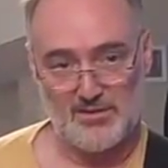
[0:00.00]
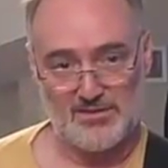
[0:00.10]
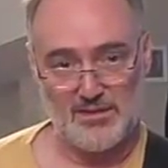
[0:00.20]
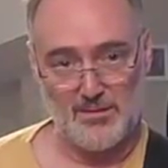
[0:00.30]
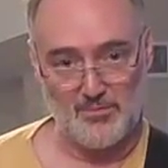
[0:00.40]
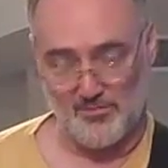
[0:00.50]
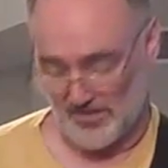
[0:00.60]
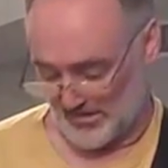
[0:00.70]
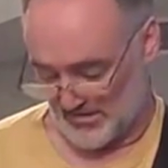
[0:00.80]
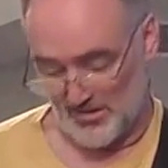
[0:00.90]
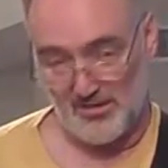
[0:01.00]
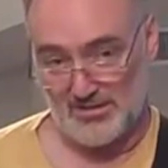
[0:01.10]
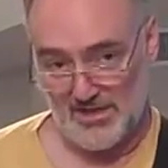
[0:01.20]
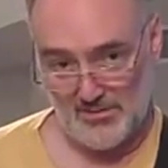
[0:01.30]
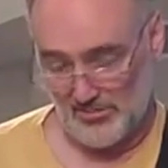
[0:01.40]
the synth will ring as long
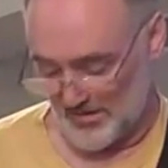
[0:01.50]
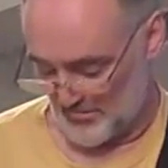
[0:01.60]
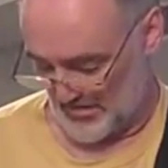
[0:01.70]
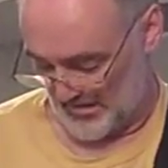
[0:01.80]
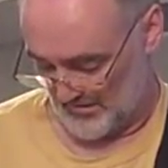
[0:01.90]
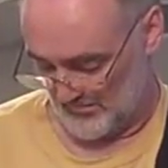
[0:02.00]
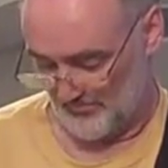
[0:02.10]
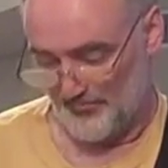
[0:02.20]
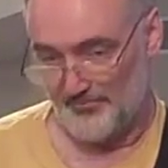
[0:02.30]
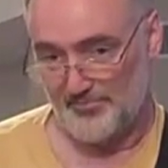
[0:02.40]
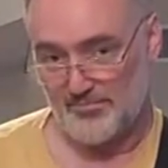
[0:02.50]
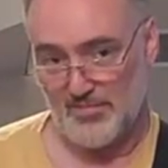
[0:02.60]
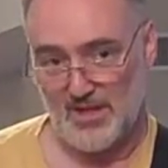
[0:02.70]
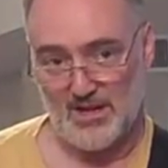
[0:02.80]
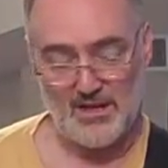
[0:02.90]
as I hold that pedal,
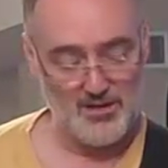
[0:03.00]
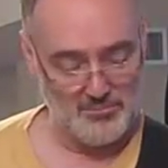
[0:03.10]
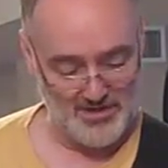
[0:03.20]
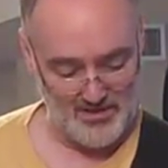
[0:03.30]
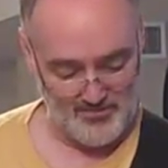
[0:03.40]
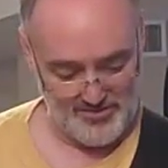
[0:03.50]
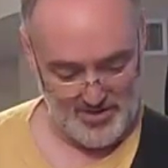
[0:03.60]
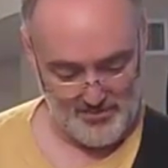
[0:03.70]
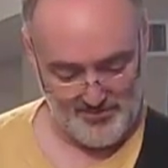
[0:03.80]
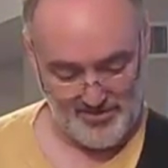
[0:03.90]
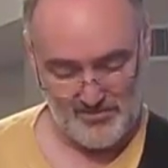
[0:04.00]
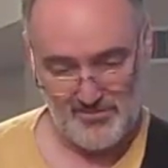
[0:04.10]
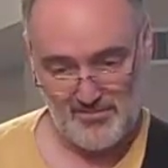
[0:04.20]
and I can play over top of it.